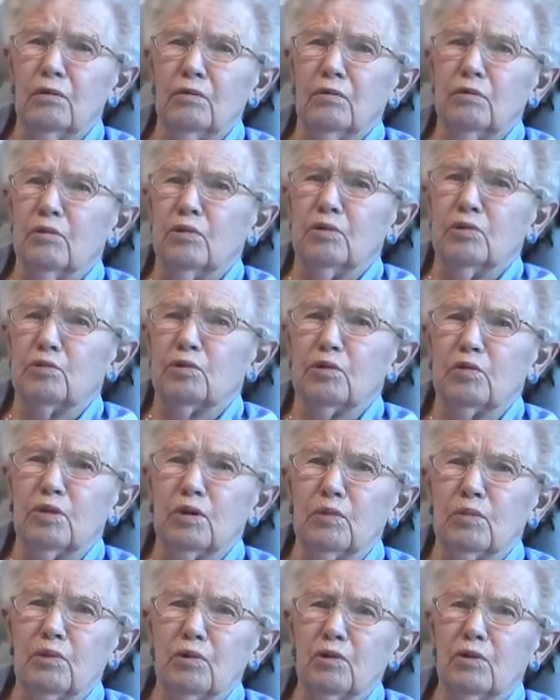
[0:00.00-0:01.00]
wouldn't
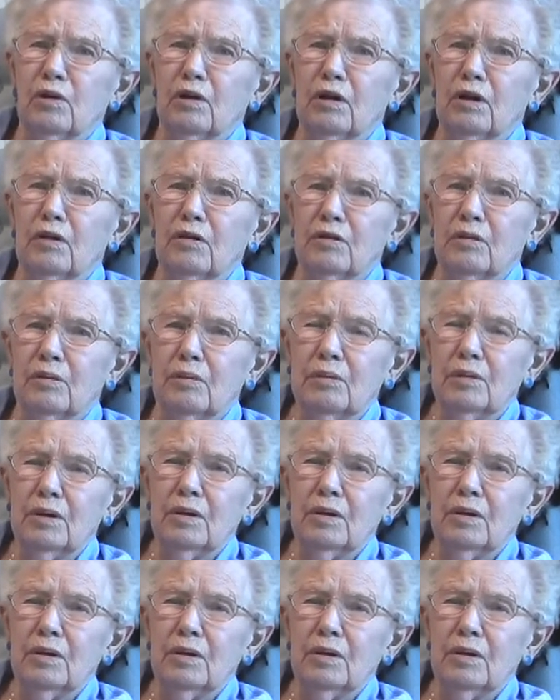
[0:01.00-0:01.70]
remember all of them.